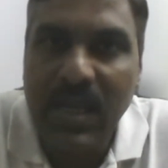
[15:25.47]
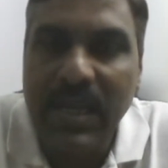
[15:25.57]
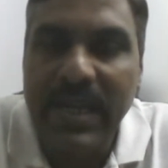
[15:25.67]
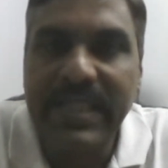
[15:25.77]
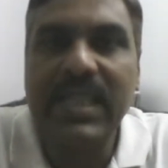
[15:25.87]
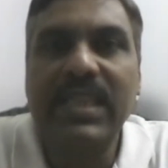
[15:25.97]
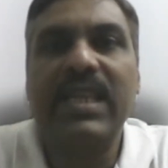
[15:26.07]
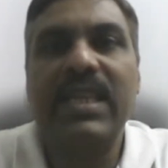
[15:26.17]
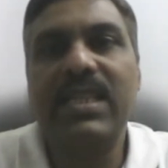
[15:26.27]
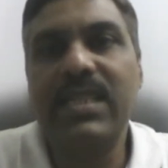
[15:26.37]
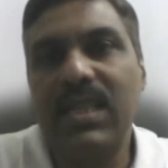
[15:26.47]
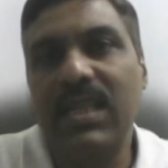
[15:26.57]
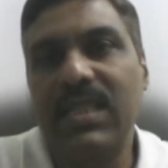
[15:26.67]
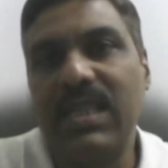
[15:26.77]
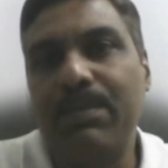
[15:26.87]
And then there is
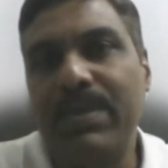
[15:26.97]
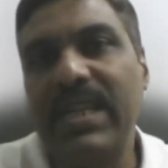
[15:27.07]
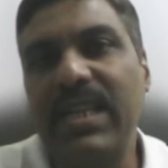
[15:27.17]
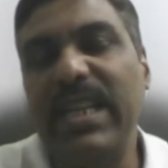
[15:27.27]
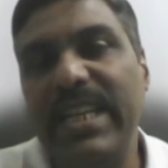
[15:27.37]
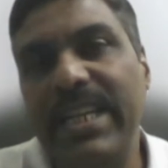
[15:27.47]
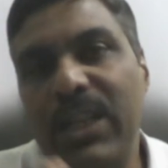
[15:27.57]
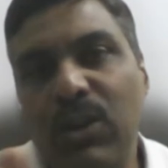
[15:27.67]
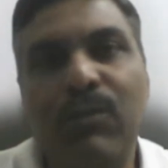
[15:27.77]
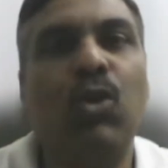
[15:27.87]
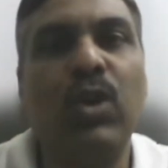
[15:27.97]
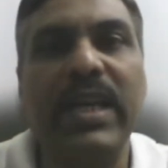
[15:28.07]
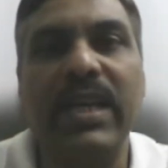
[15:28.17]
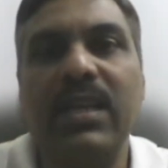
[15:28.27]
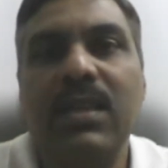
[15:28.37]
a separate need of
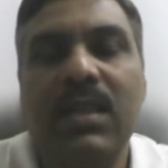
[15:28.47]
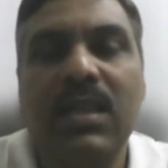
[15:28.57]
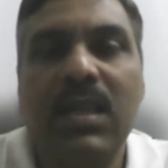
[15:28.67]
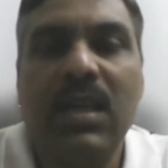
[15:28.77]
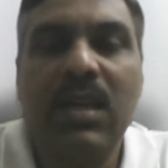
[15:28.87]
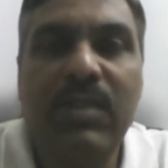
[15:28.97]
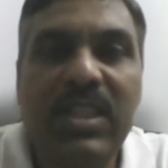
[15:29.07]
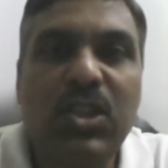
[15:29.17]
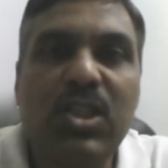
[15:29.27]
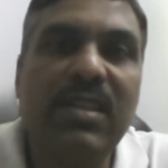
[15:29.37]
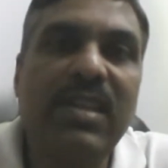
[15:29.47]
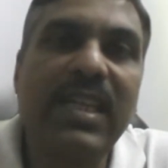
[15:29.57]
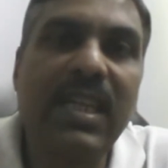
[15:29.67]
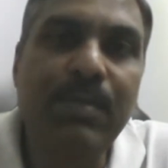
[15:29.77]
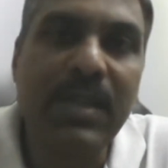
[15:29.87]
coding which children
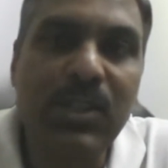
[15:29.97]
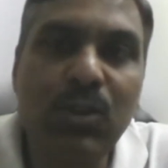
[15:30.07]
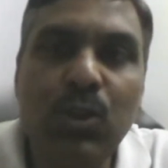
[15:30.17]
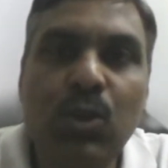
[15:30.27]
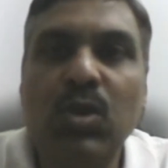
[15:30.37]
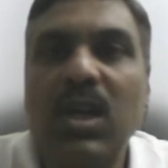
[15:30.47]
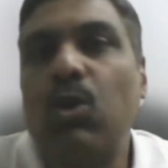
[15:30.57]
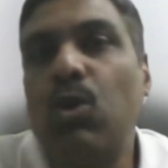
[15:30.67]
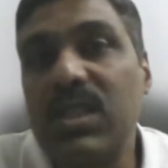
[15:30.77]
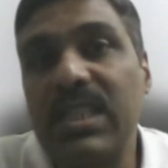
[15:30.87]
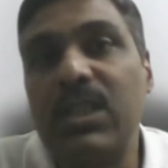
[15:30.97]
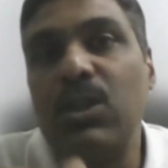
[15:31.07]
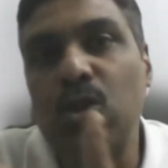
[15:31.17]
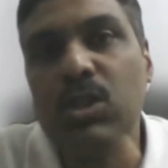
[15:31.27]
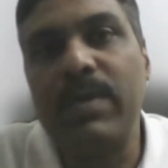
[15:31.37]
can pursue through a course
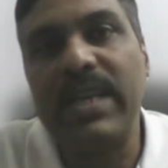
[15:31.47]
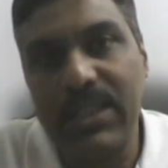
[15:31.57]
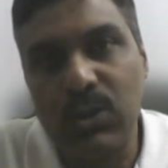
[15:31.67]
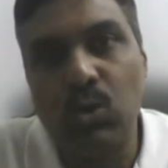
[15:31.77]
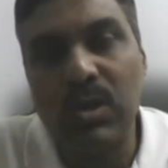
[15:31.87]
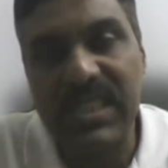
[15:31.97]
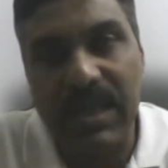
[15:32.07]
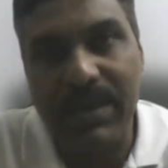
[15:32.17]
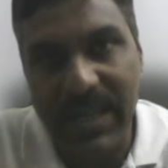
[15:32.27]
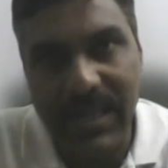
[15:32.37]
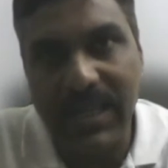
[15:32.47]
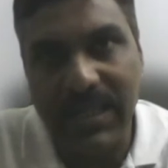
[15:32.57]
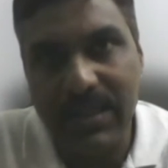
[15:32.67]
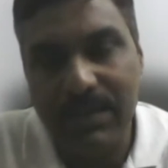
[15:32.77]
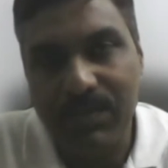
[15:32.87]
introduced by the school
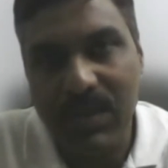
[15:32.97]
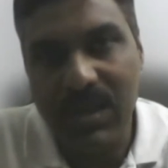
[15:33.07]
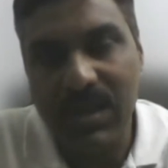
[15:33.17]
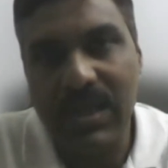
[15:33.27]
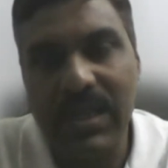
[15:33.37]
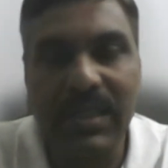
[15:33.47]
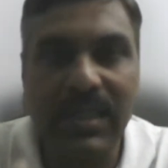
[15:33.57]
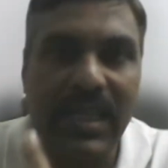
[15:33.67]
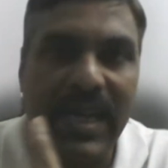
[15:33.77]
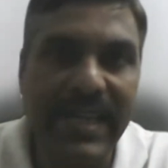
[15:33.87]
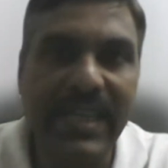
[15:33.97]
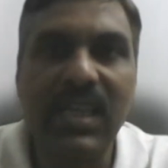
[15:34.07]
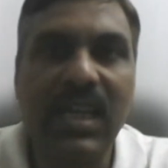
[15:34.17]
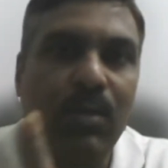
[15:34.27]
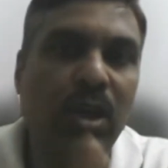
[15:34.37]
separately in their IT
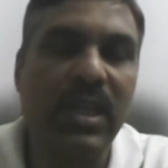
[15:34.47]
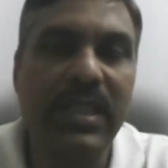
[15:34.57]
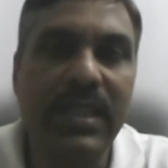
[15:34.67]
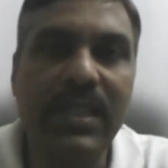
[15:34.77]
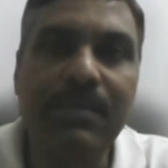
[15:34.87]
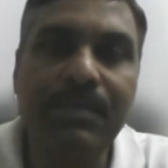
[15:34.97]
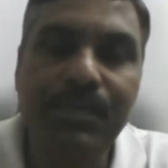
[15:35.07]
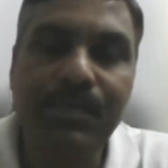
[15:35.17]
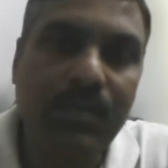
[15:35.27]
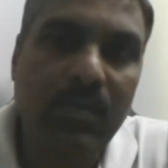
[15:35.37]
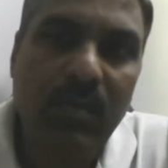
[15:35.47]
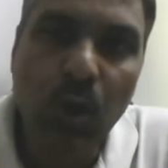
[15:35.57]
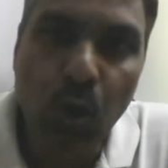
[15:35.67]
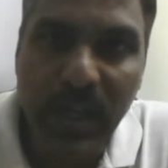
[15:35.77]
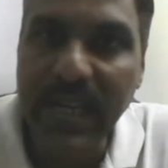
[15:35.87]
club or in their
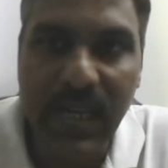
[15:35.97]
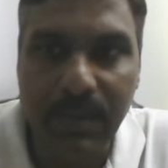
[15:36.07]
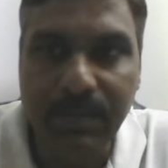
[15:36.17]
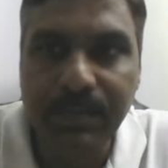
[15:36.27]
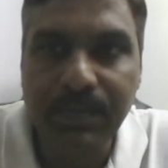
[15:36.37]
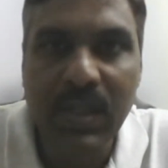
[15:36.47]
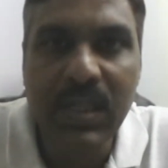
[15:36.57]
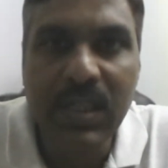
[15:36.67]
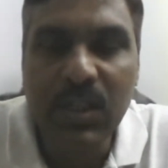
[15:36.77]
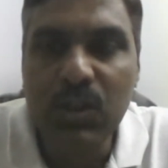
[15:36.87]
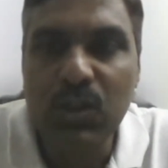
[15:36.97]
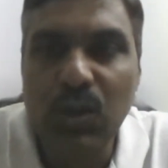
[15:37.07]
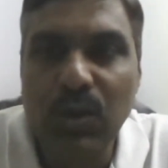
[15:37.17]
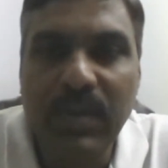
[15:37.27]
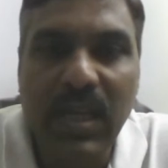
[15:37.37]
coding club.
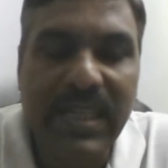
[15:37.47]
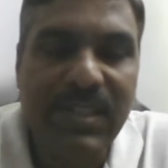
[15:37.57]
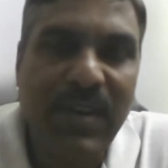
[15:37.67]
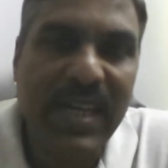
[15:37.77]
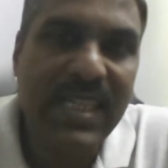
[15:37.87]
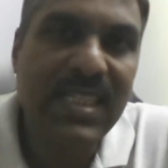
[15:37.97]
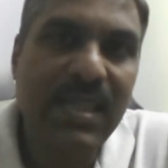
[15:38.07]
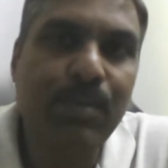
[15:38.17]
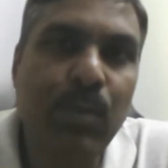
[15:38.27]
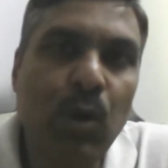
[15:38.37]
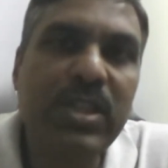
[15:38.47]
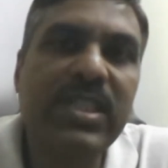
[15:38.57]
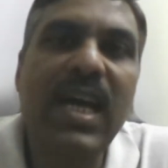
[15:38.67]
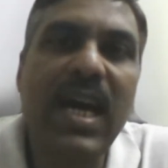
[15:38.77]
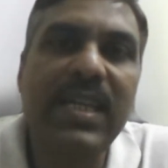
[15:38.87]
So as far as the
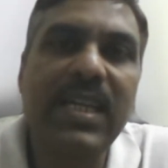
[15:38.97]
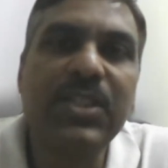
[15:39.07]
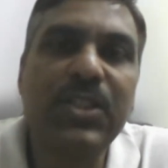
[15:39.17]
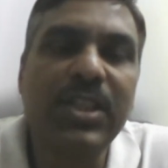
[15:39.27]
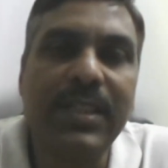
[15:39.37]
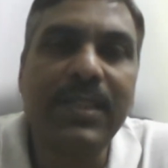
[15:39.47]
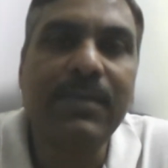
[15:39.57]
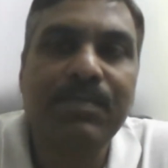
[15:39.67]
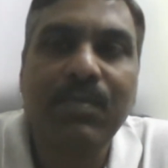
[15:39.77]
books are concerned,